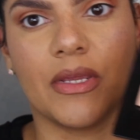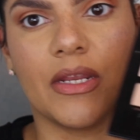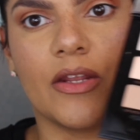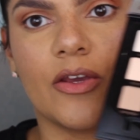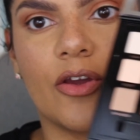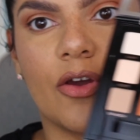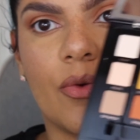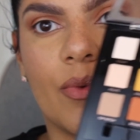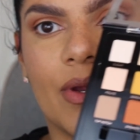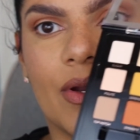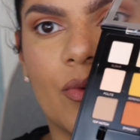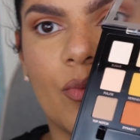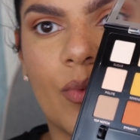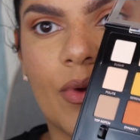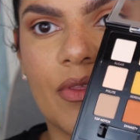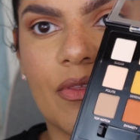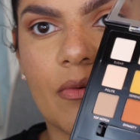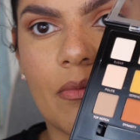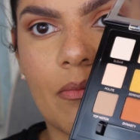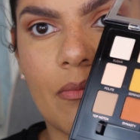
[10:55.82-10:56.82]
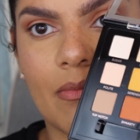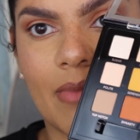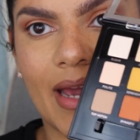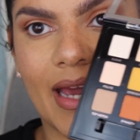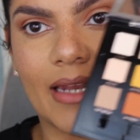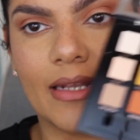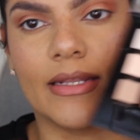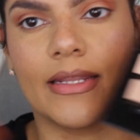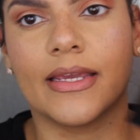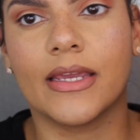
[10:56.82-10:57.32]
gonna go in with
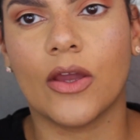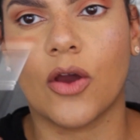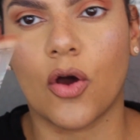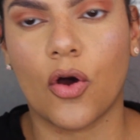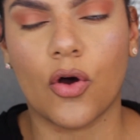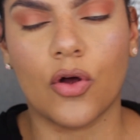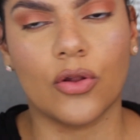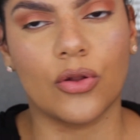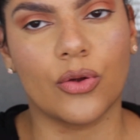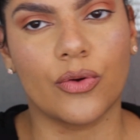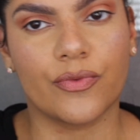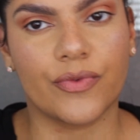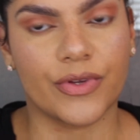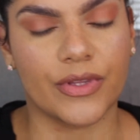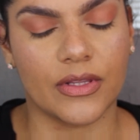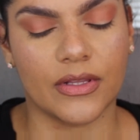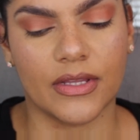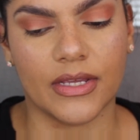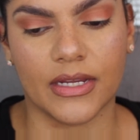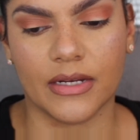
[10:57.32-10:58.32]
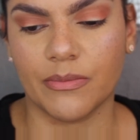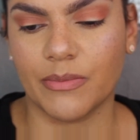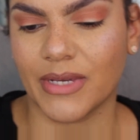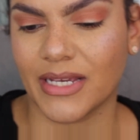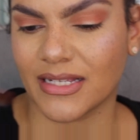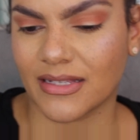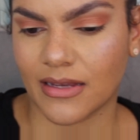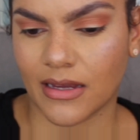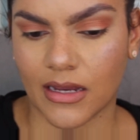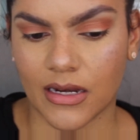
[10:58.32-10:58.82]
Madly all over the lid
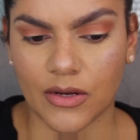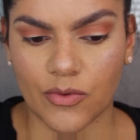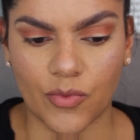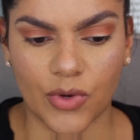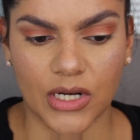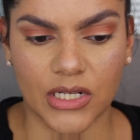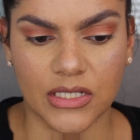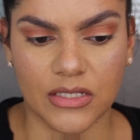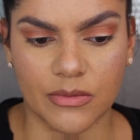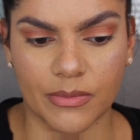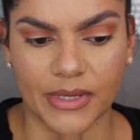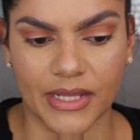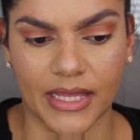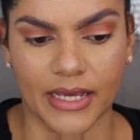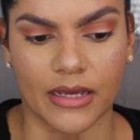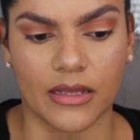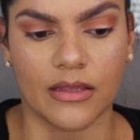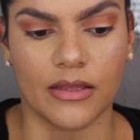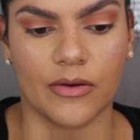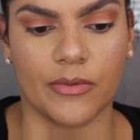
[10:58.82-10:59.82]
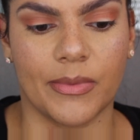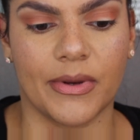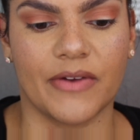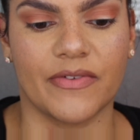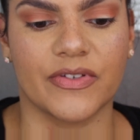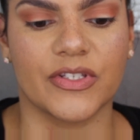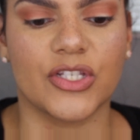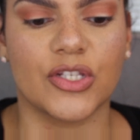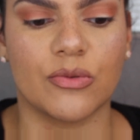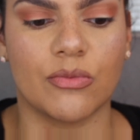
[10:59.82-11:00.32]
because I kind of want it to be like a little bit
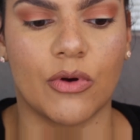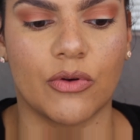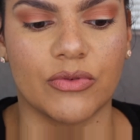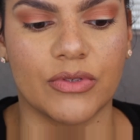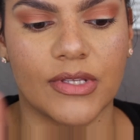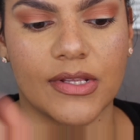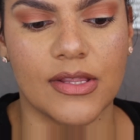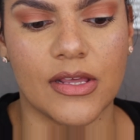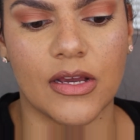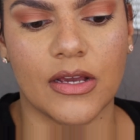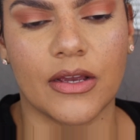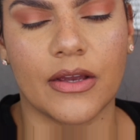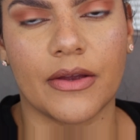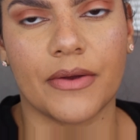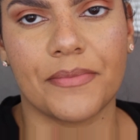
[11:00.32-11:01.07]
of a smoked look.